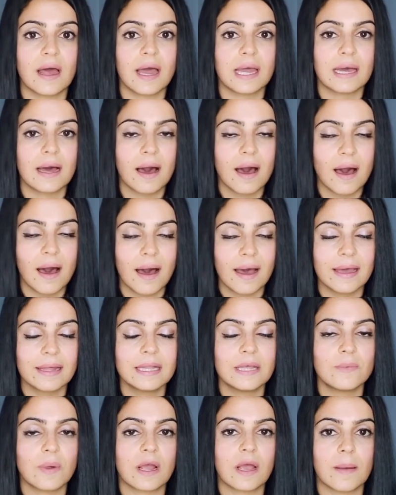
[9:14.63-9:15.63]
I
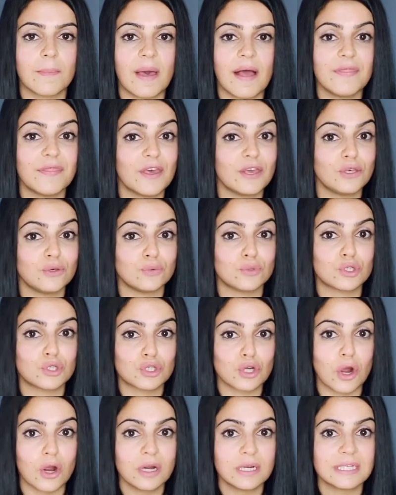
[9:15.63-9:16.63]
highly recommend that you
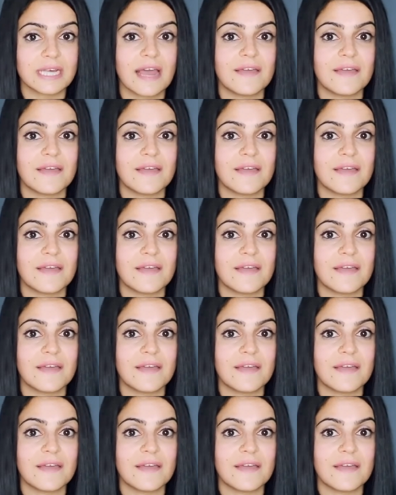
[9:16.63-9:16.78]
start